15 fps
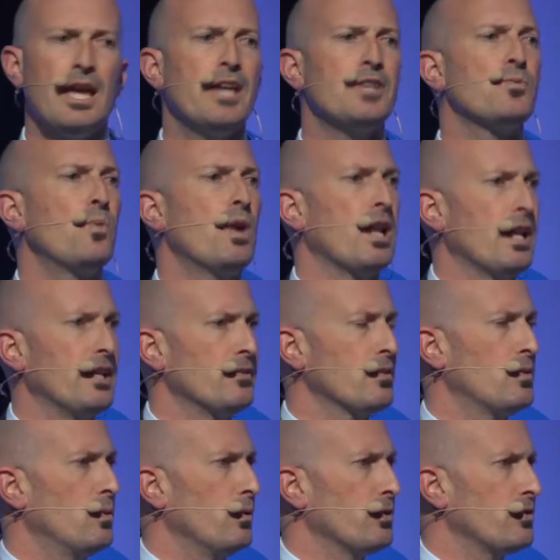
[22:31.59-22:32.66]
as well as, of
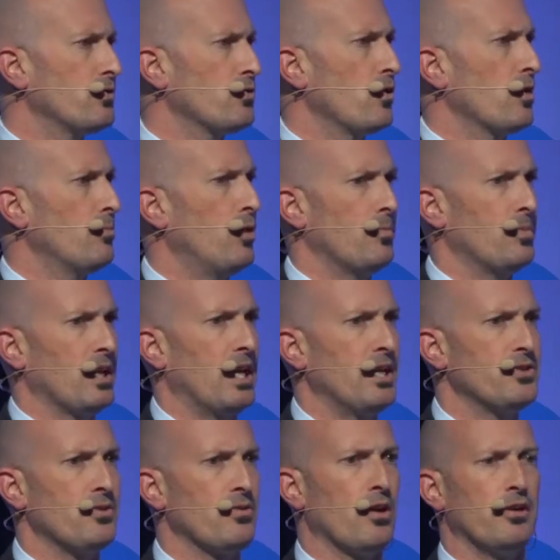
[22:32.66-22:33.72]
course, stronger
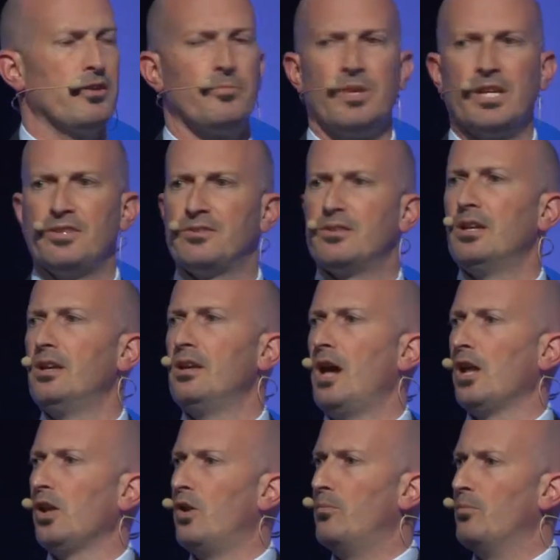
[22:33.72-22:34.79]
population growth means
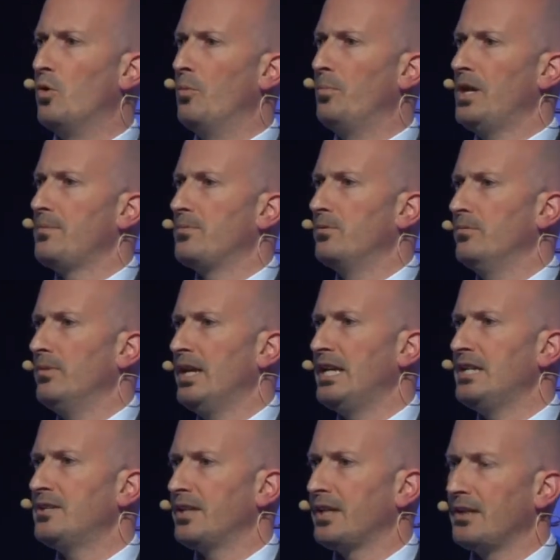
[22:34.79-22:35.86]
a lot more people
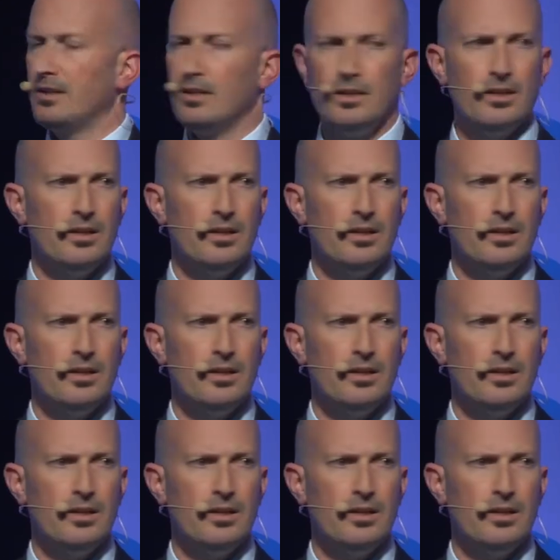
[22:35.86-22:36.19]
eating,